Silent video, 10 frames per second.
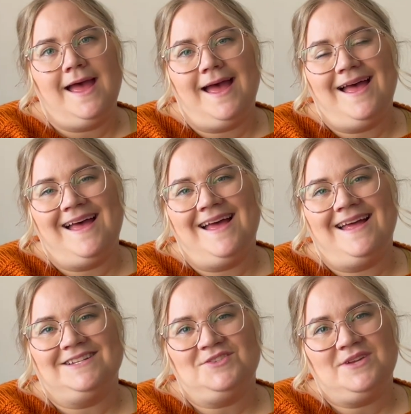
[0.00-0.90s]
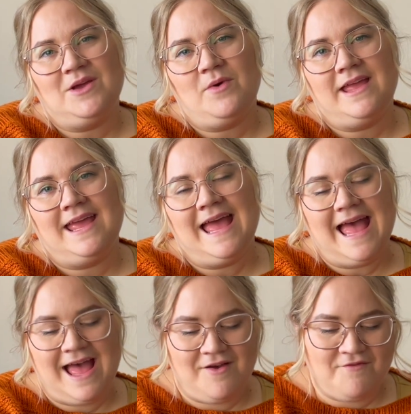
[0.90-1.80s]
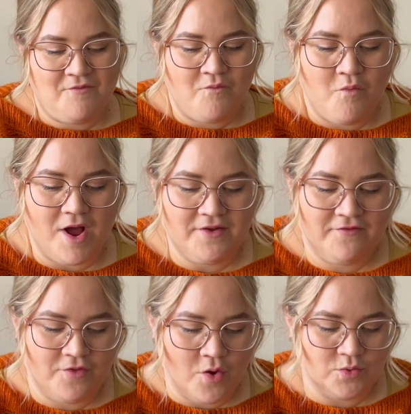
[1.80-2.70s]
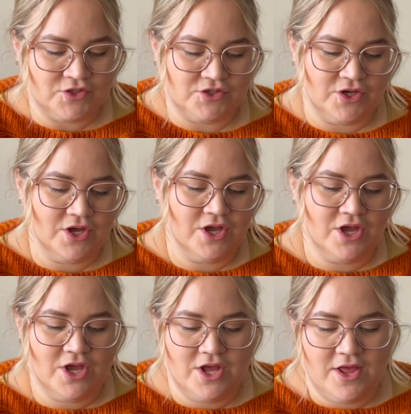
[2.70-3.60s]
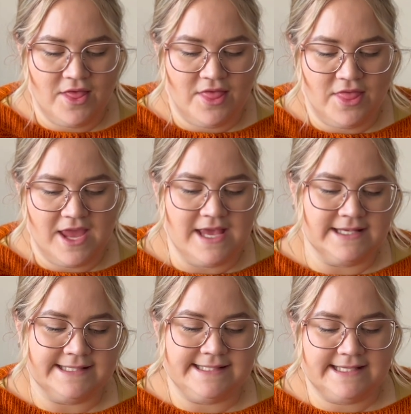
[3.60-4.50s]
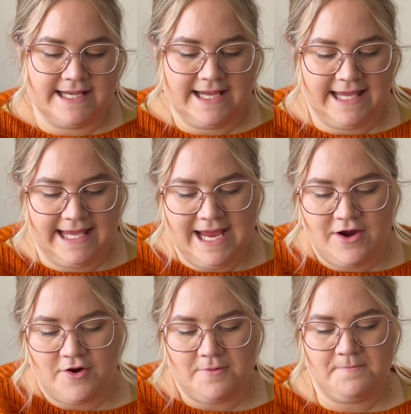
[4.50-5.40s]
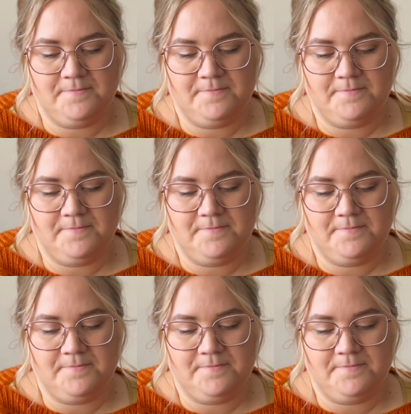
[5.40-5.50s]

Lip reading: And today we have one of those things here.